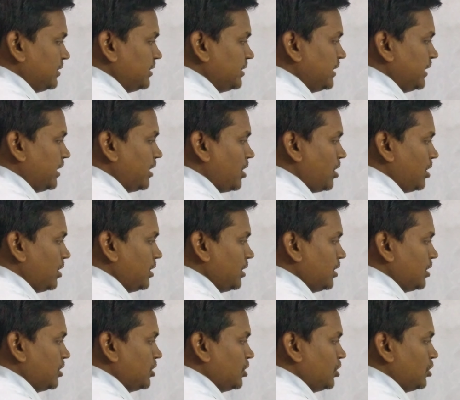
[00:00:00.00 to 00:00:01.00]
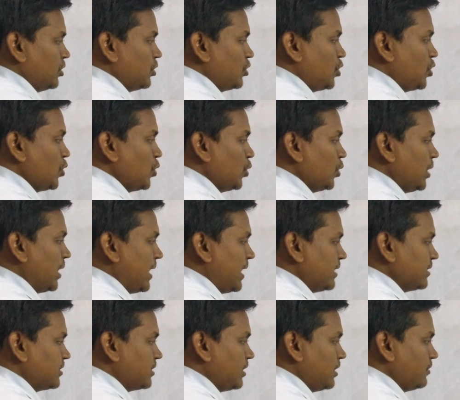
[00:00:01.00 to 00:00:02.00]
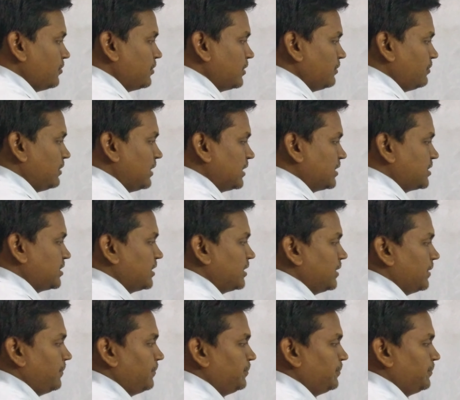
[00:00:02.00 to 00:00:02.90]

there are two laws of reflection.